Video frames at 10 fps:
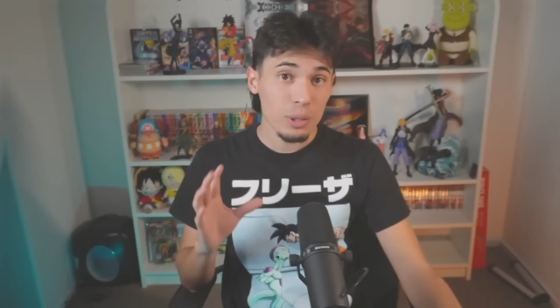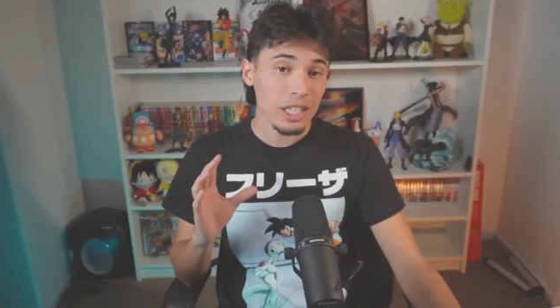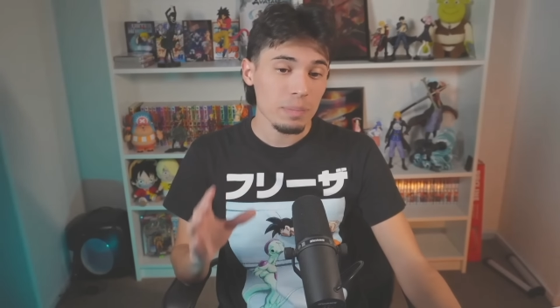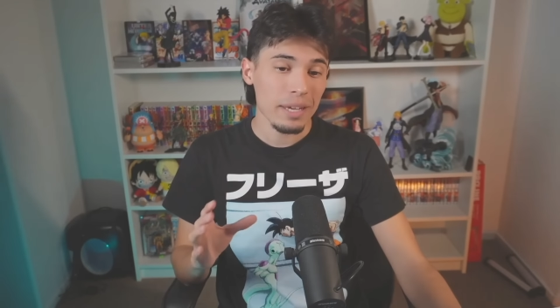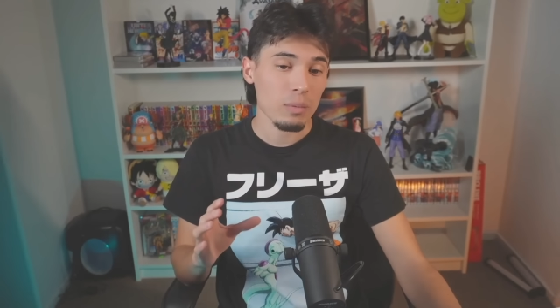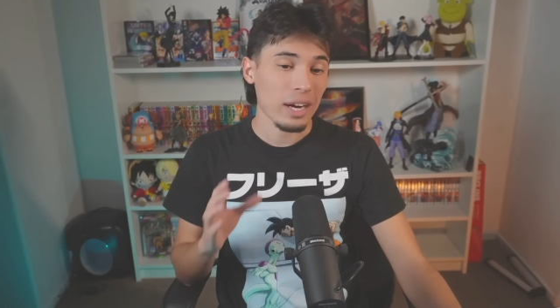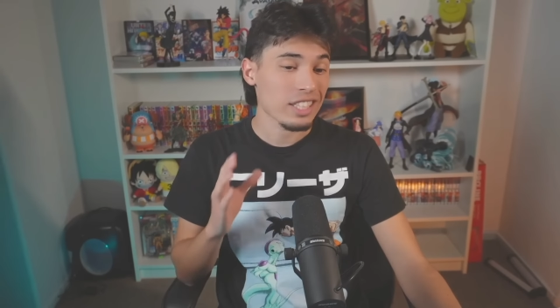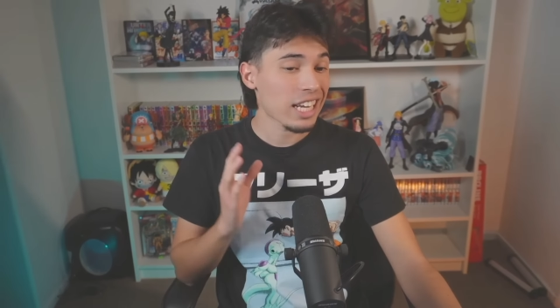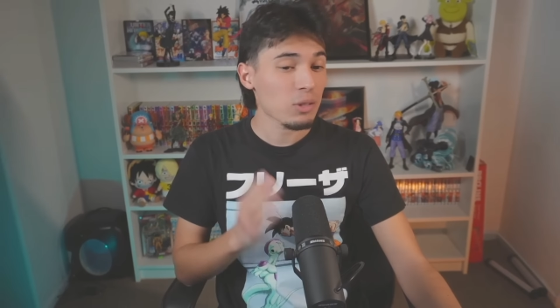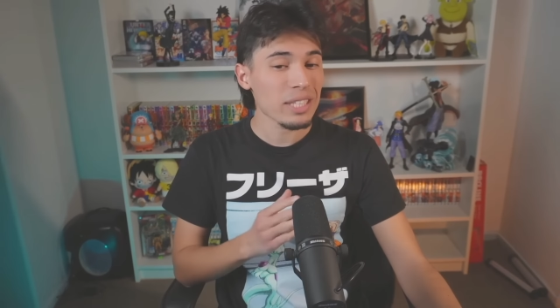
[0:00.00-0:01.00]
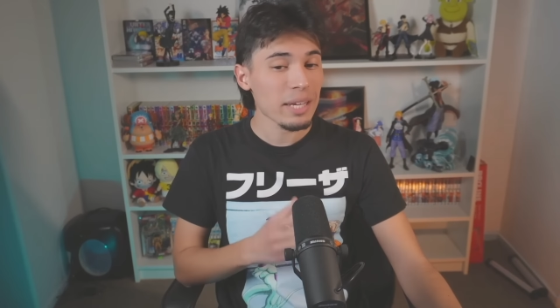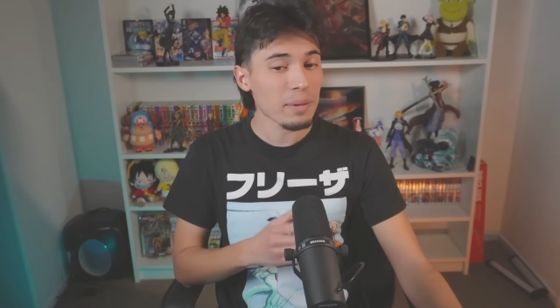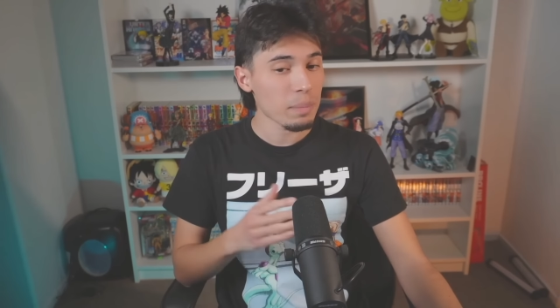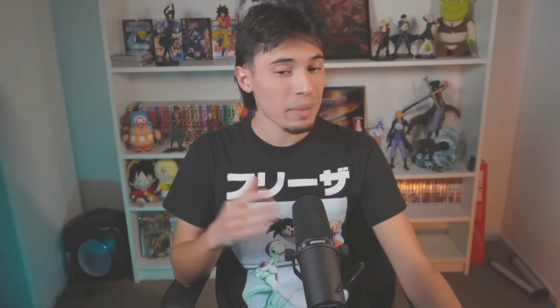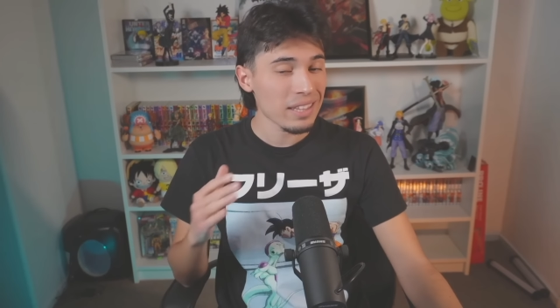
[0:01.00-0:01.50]
would explain why Shanks was
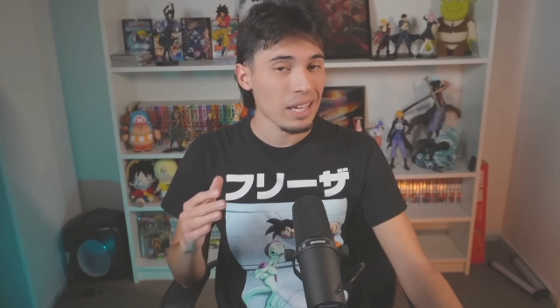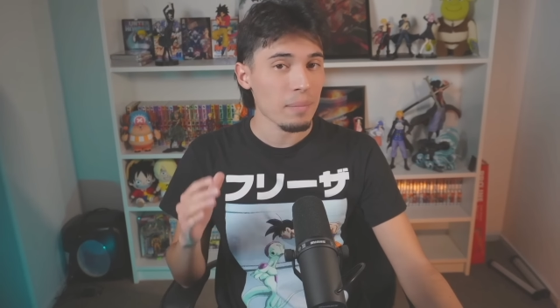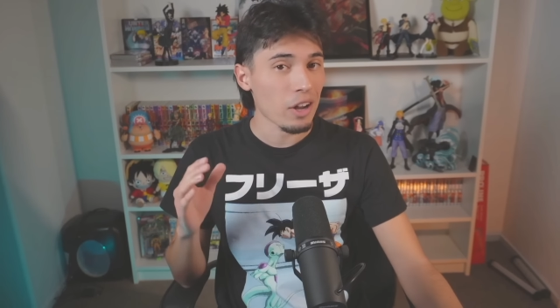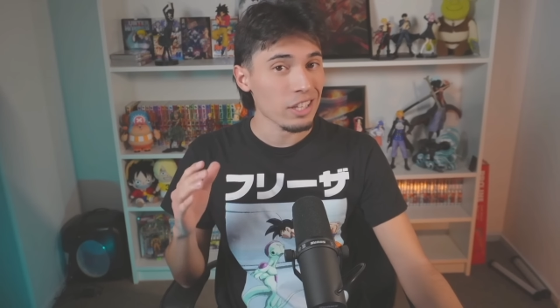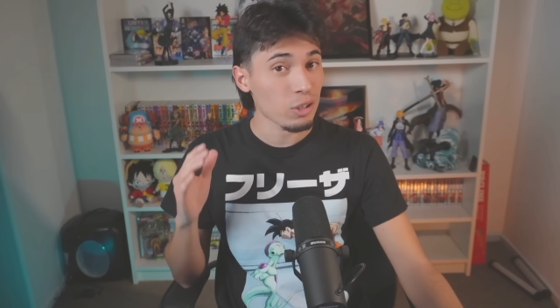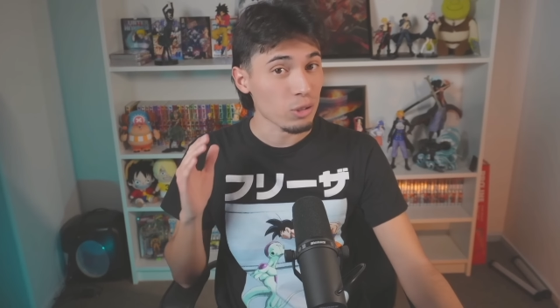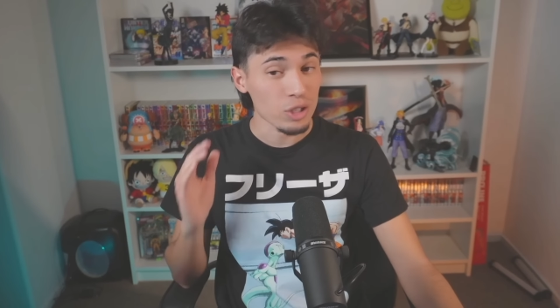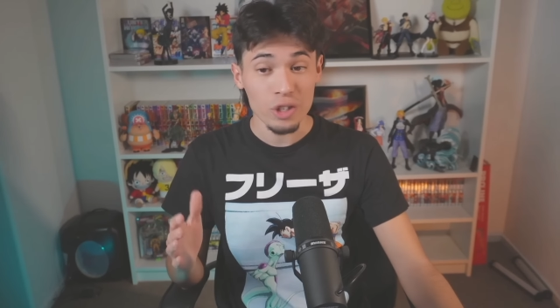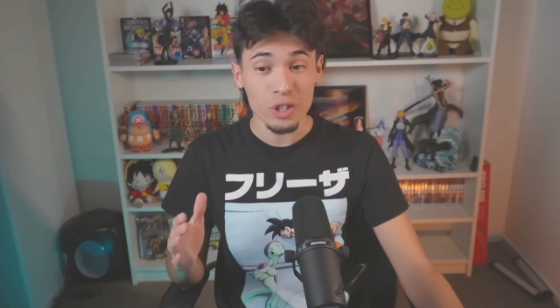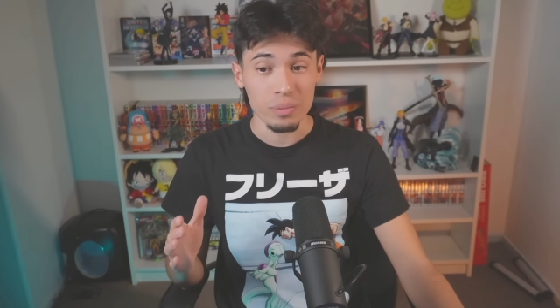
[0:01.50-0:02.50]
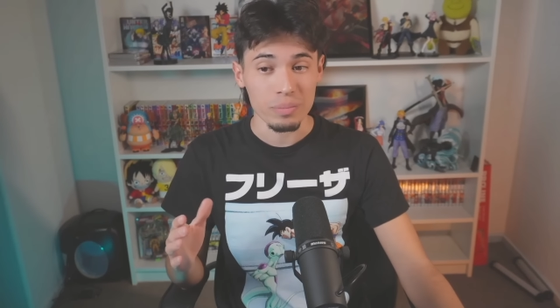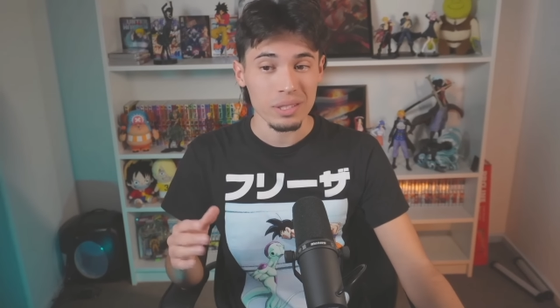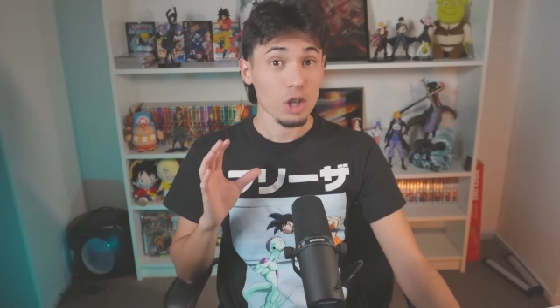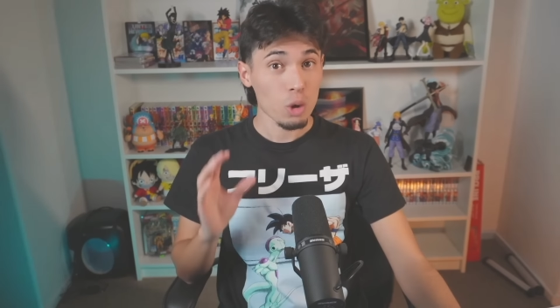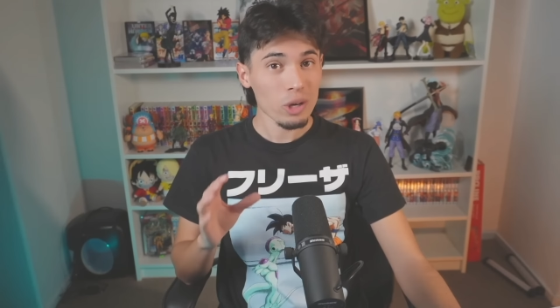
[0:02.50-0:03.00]
able to meet them on his own
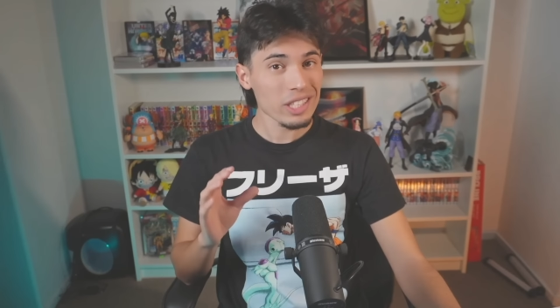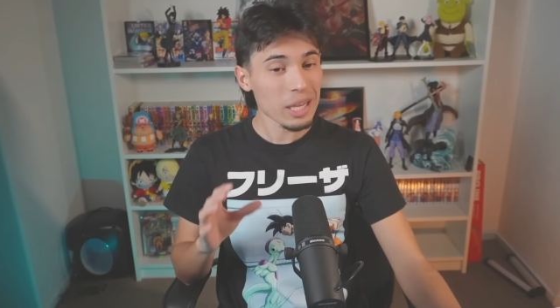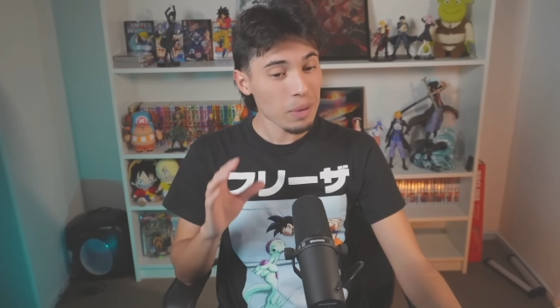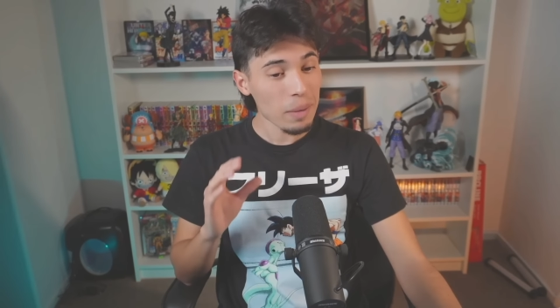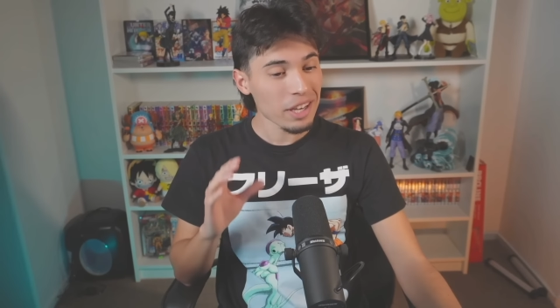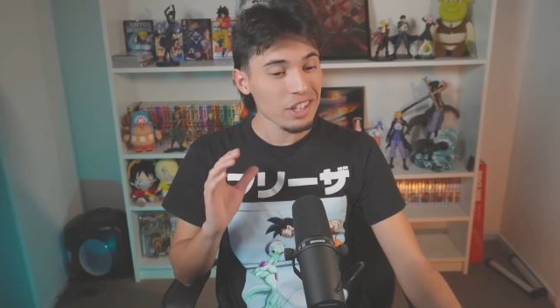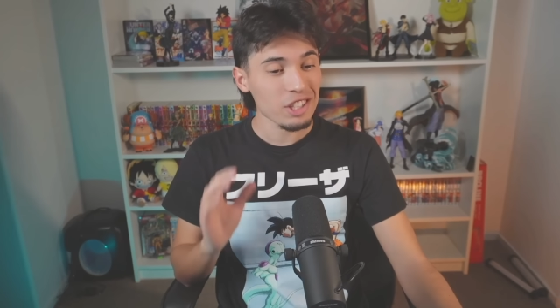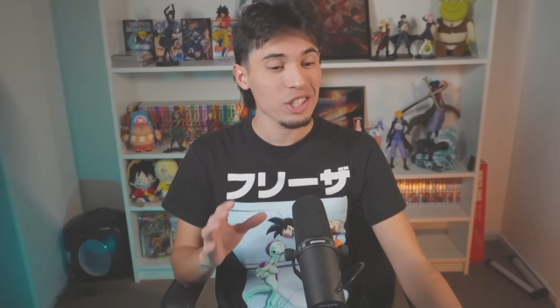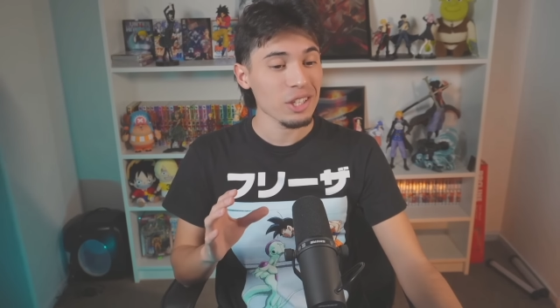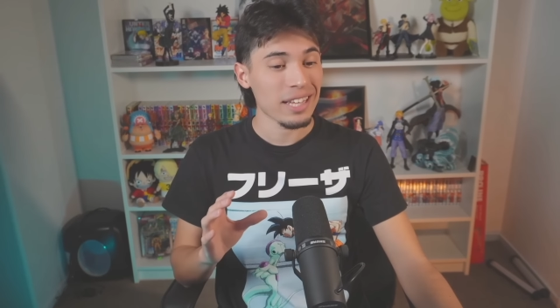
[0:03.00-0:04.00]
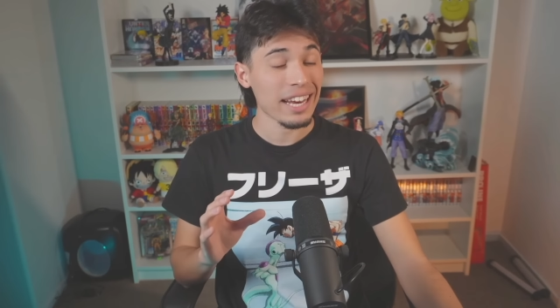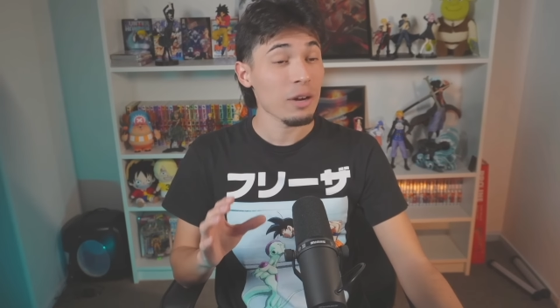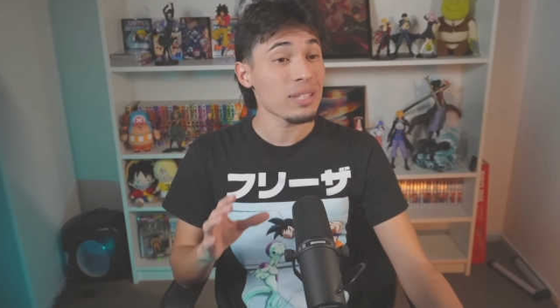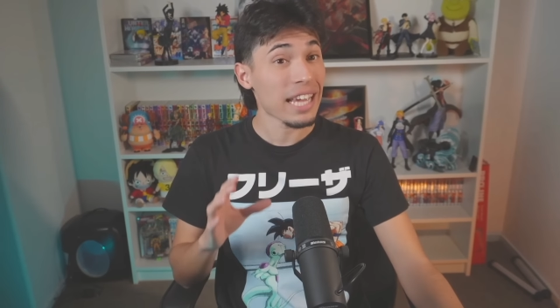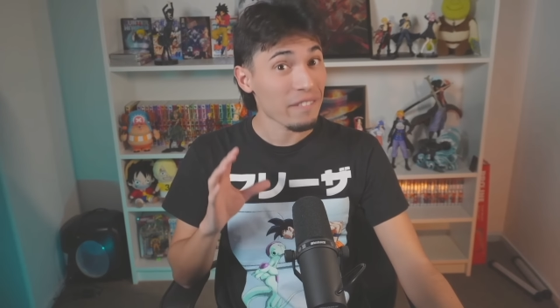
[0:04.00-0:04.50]
terms. The Gorosei probably understood that it
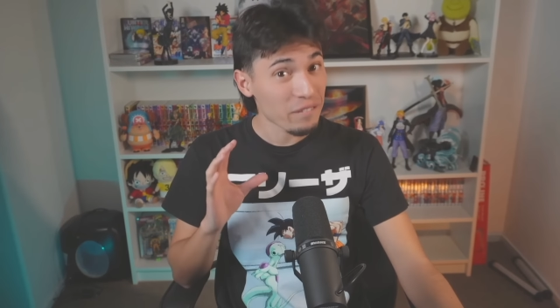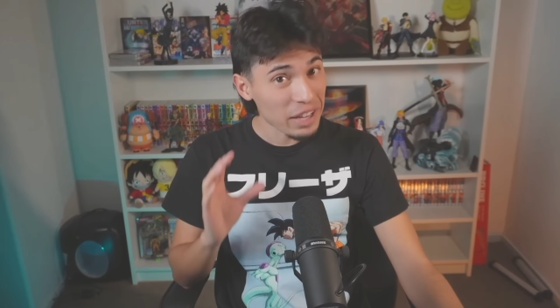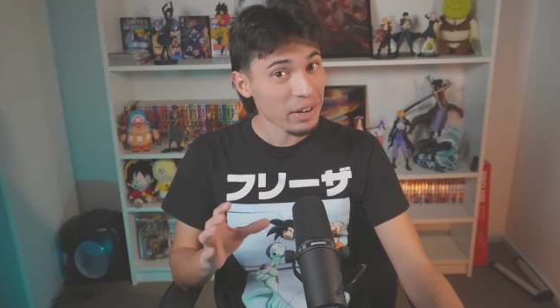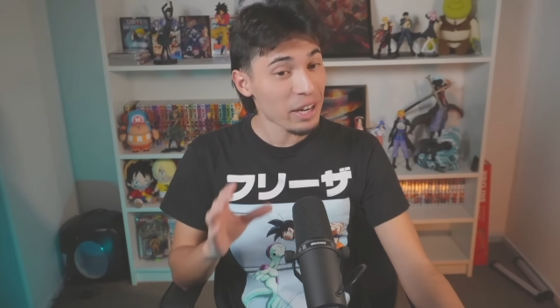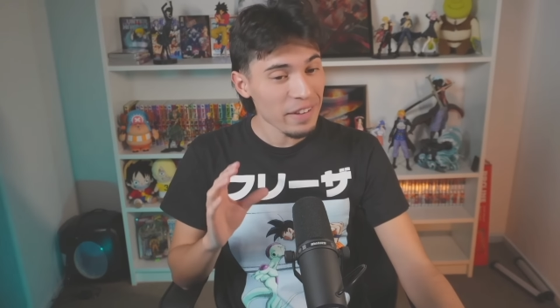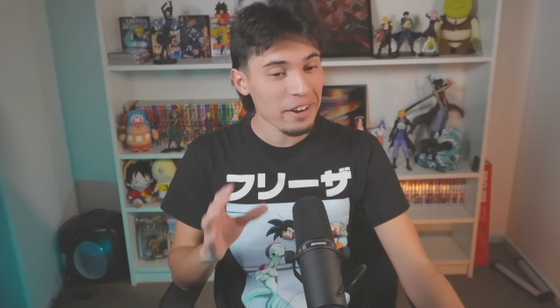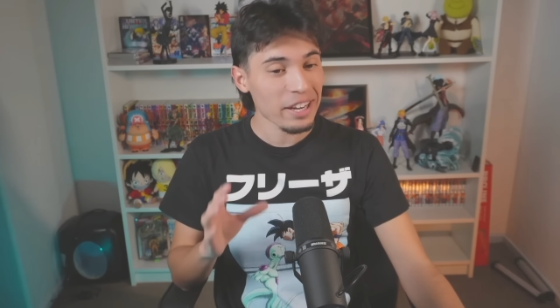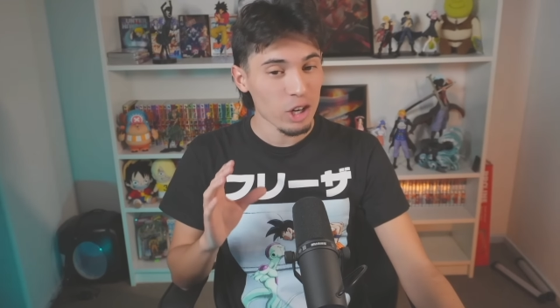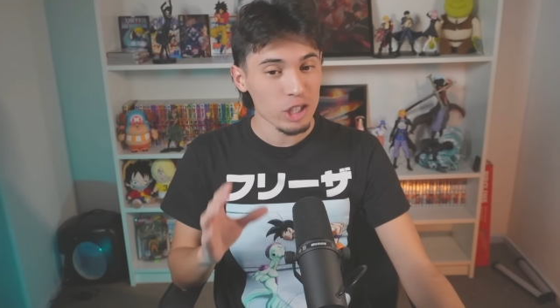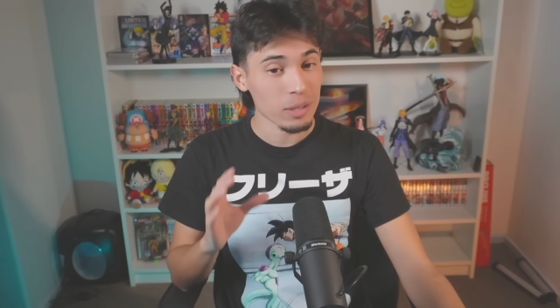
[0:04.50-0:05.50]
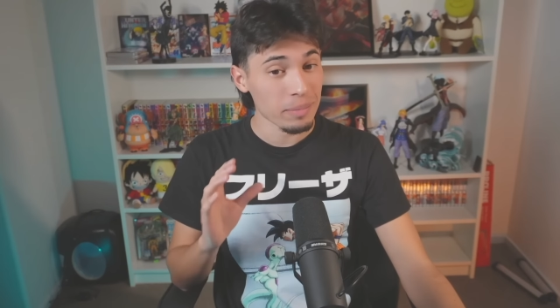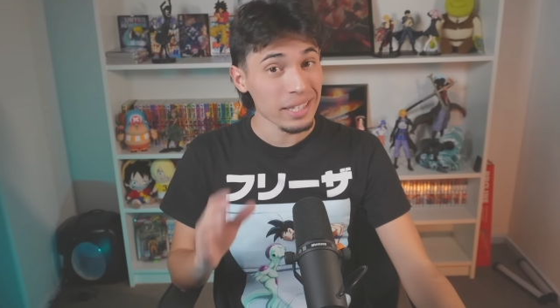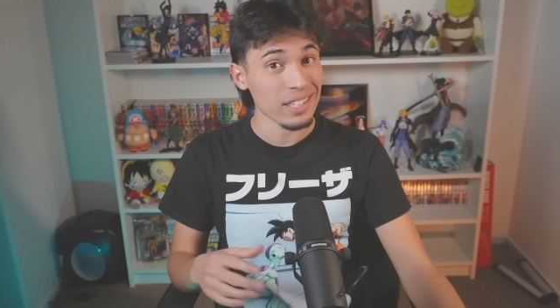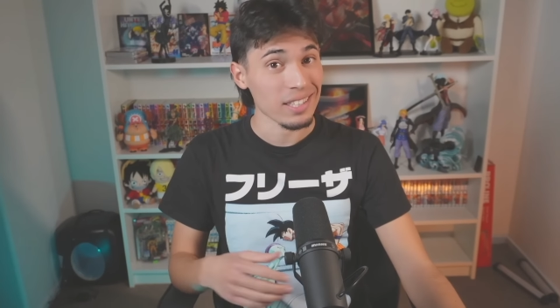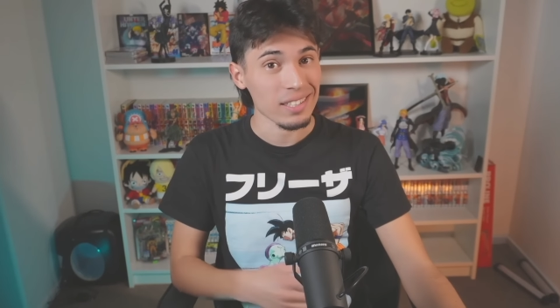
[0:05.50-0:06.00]
was a very, very urgent
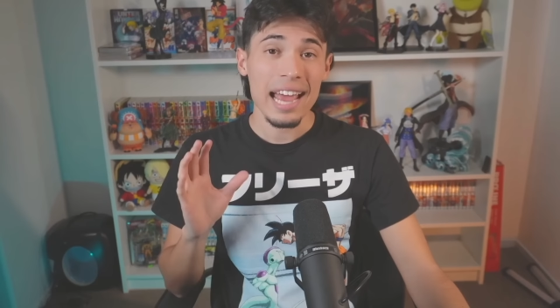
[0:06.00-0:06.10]
meeting.